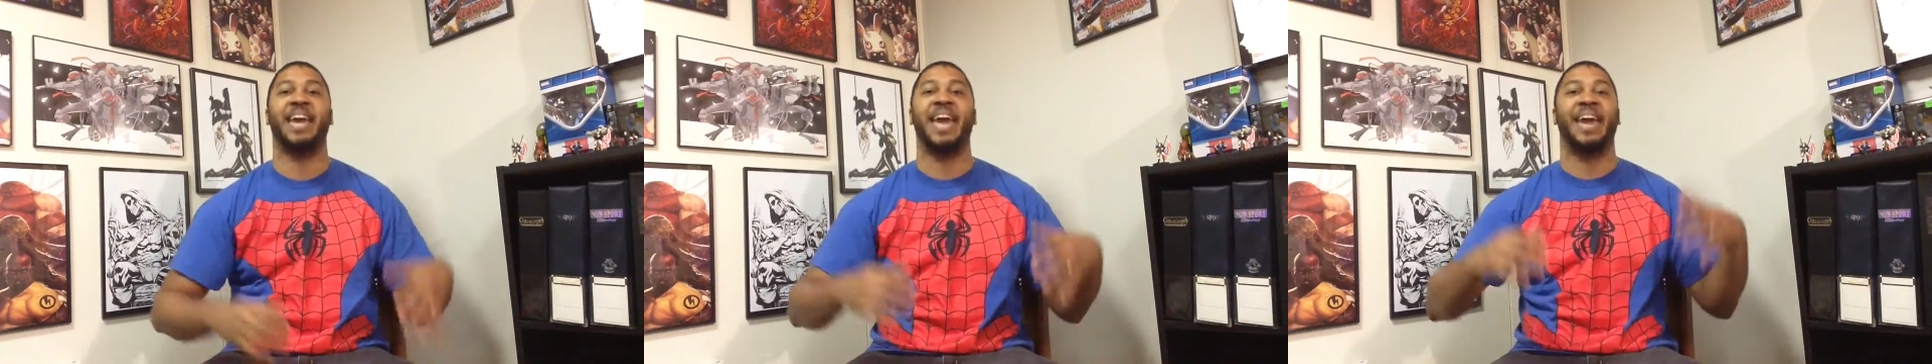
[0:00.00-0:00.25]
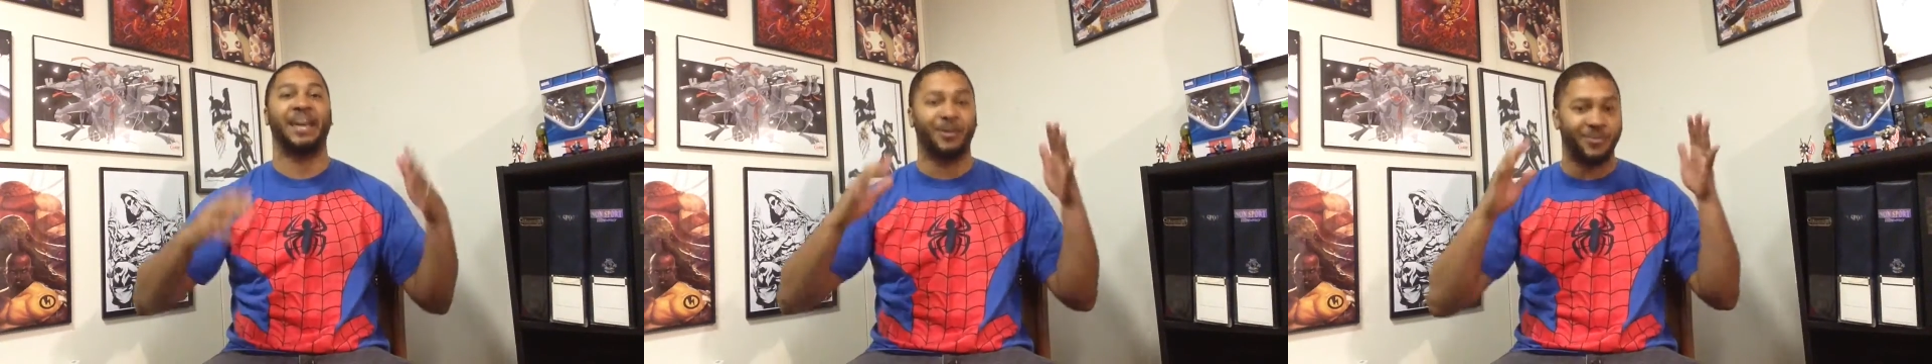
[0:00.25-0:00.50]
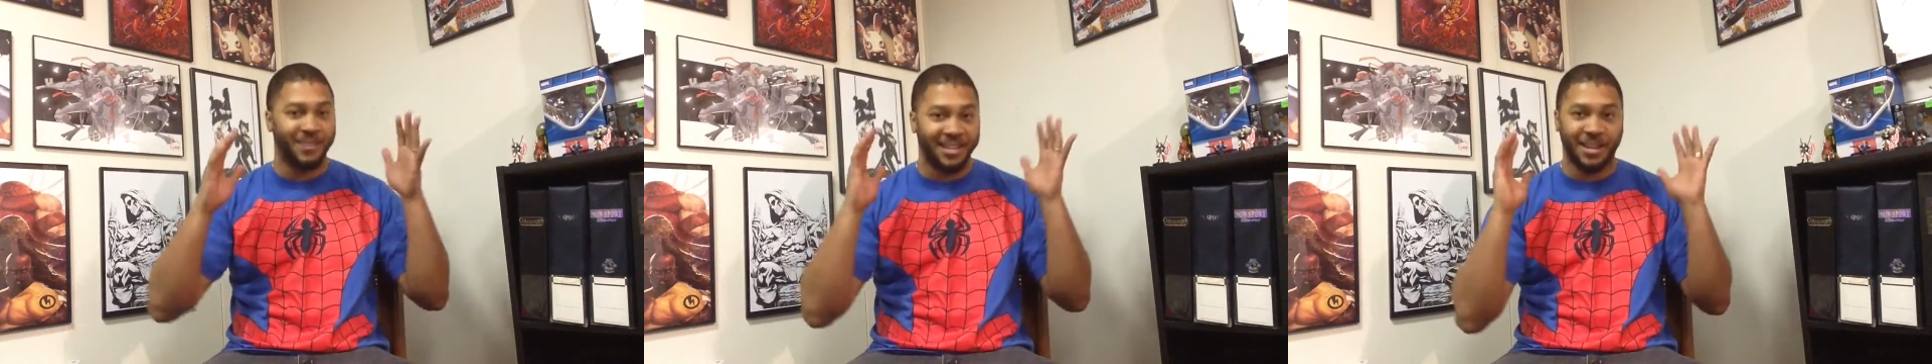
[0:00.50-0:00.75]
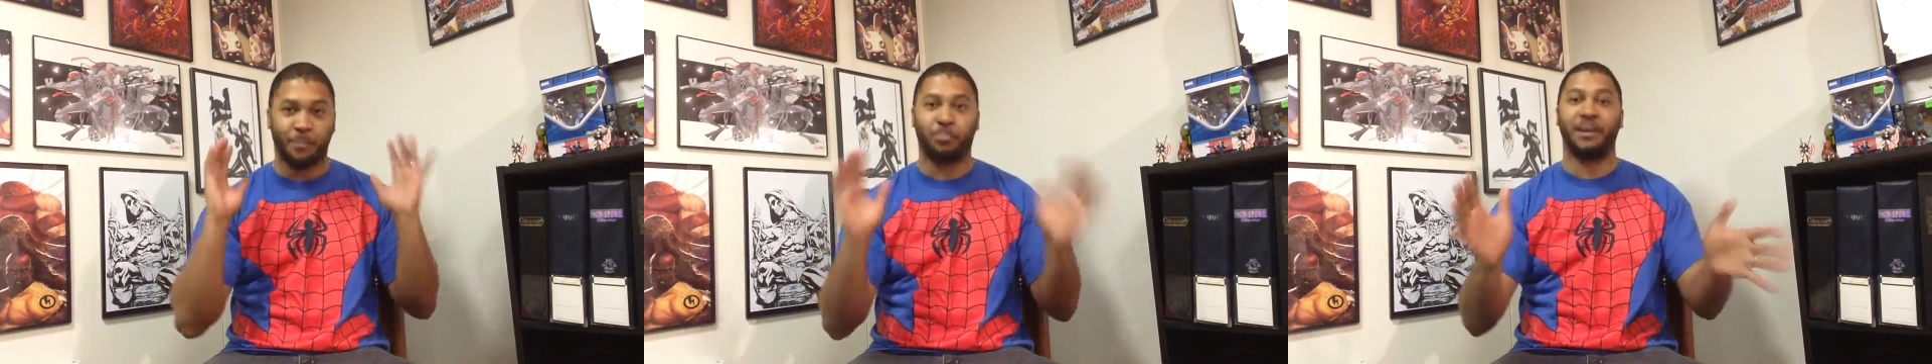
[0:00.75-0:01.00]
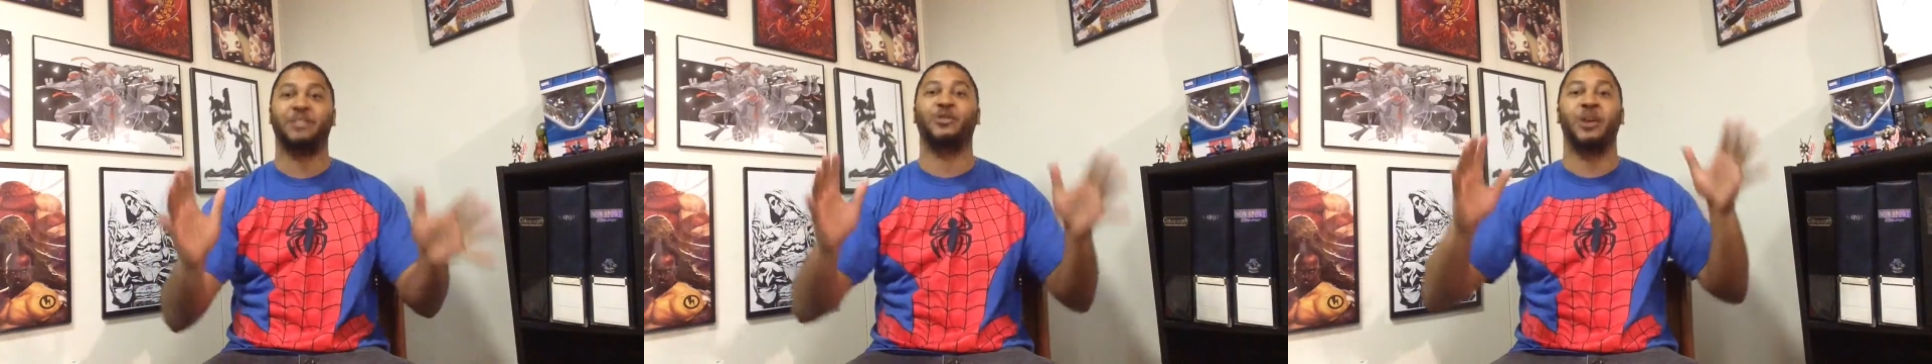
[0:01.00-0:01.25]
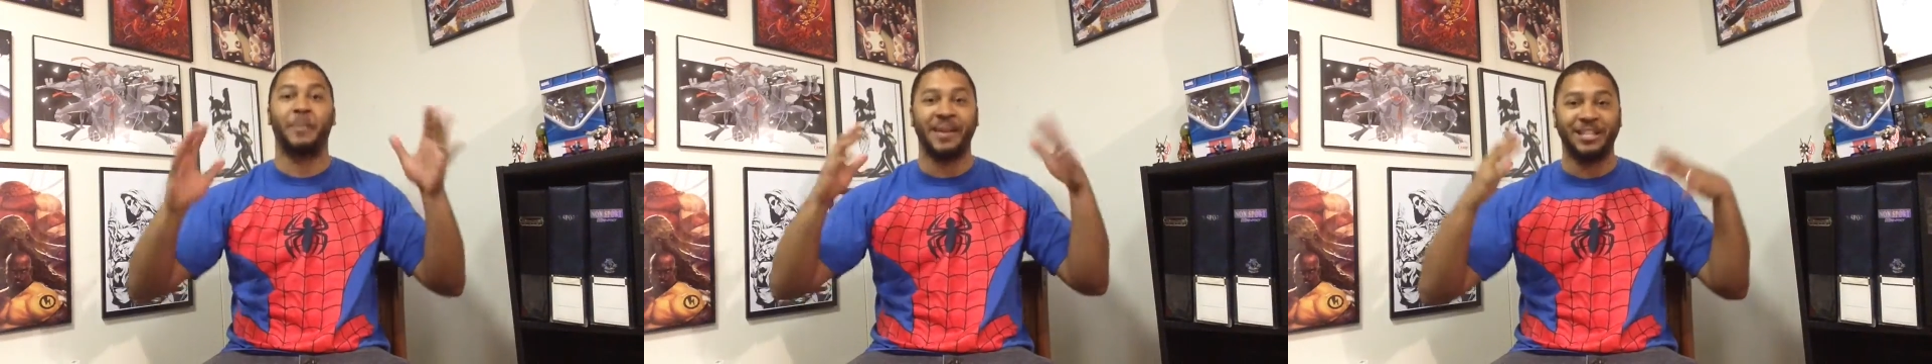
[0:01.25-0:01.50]
and the brick's
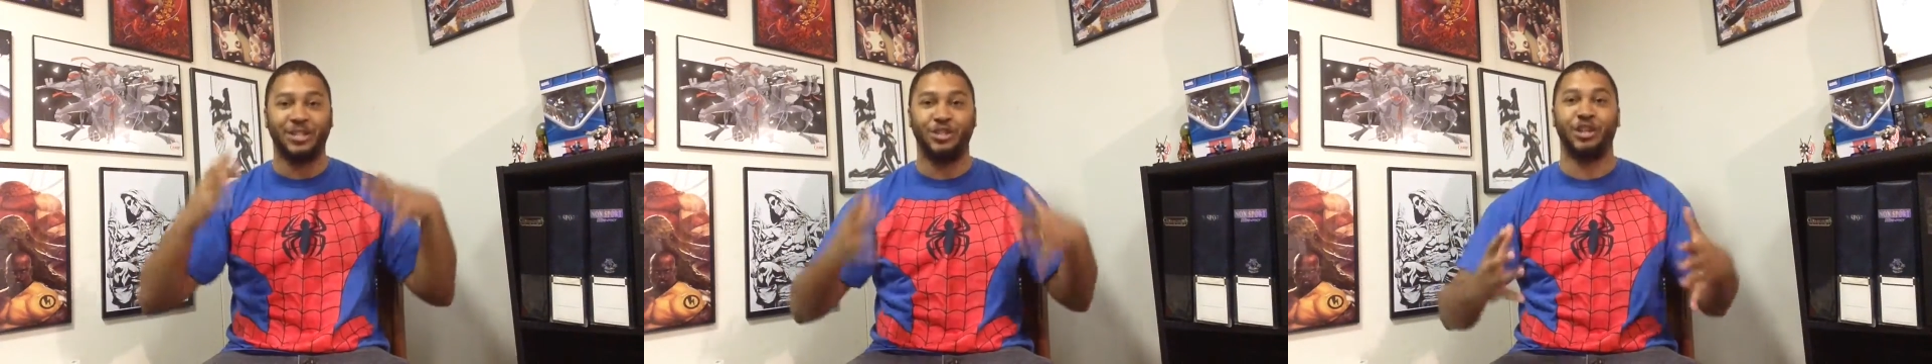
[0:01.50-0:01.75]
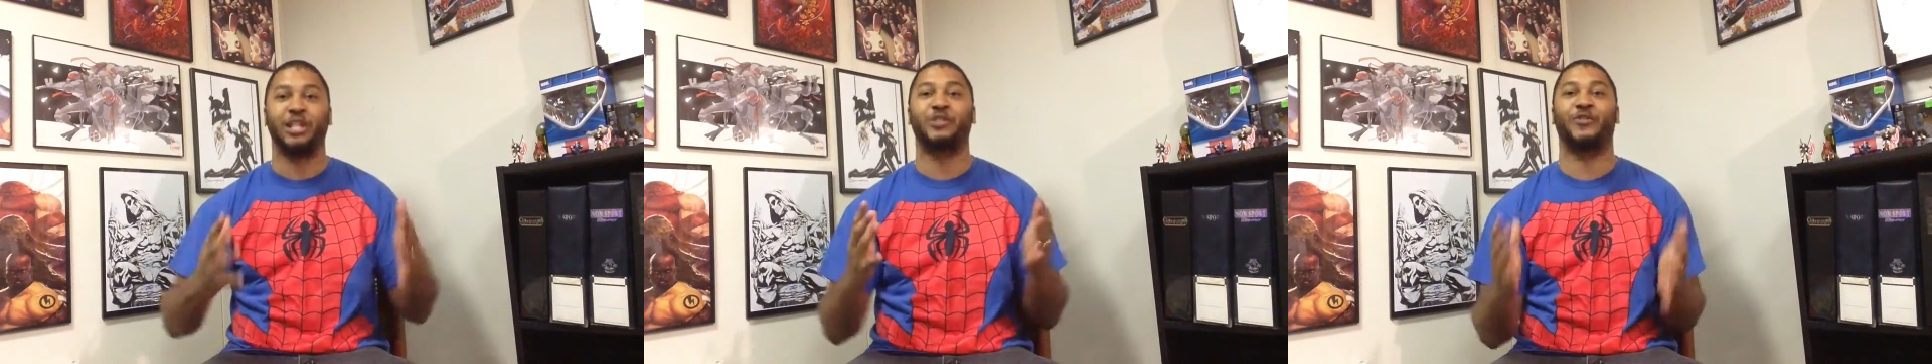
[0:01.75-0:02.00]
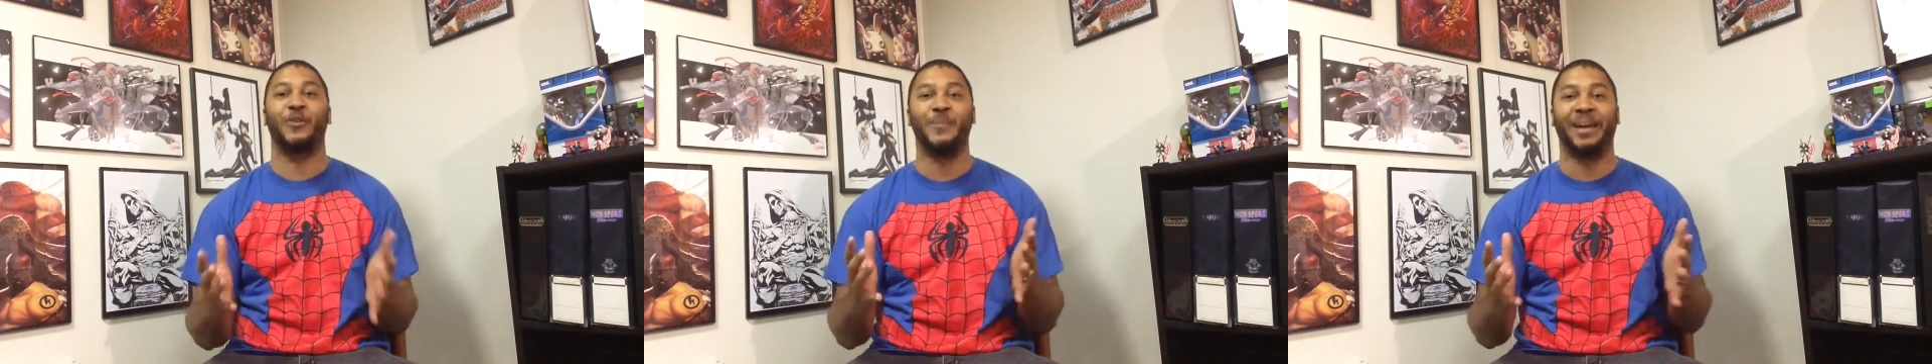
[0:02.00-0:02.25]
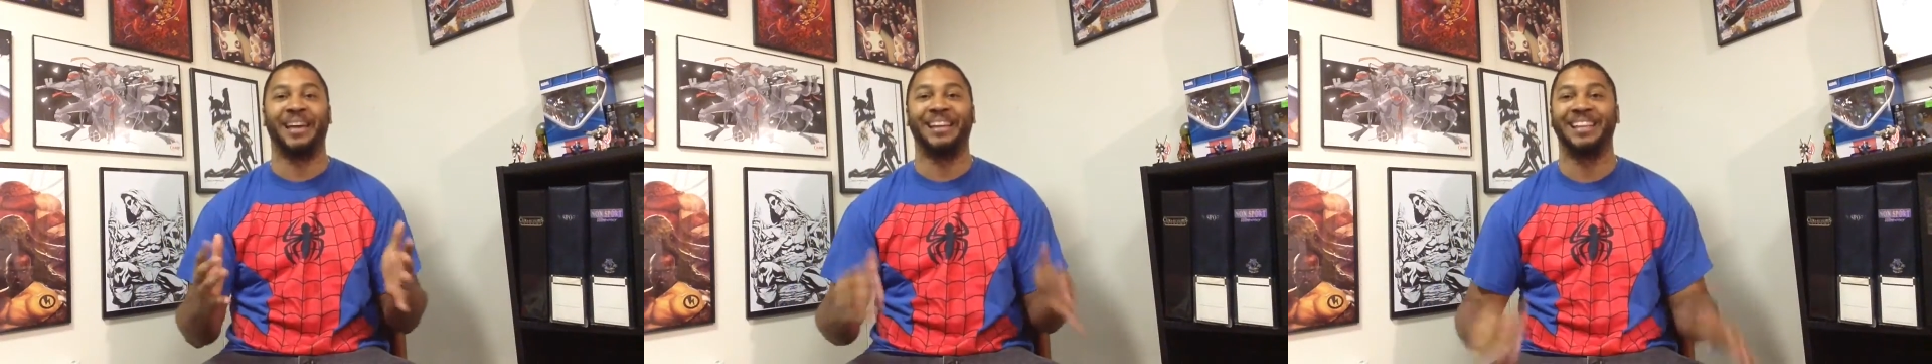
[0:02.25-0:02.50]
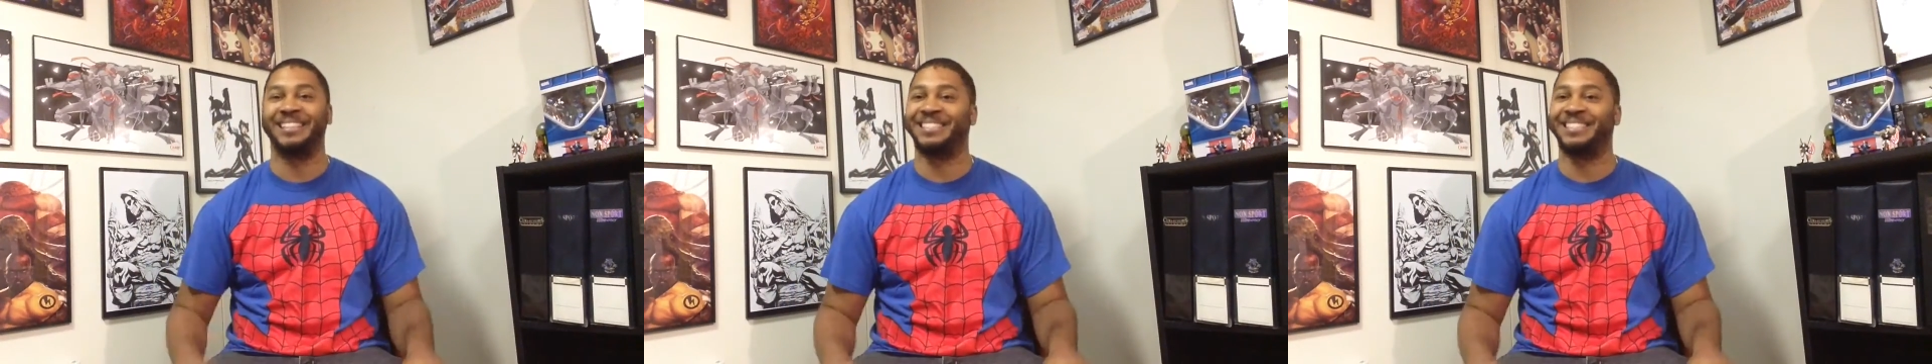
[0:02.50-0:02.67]
going to be just for me.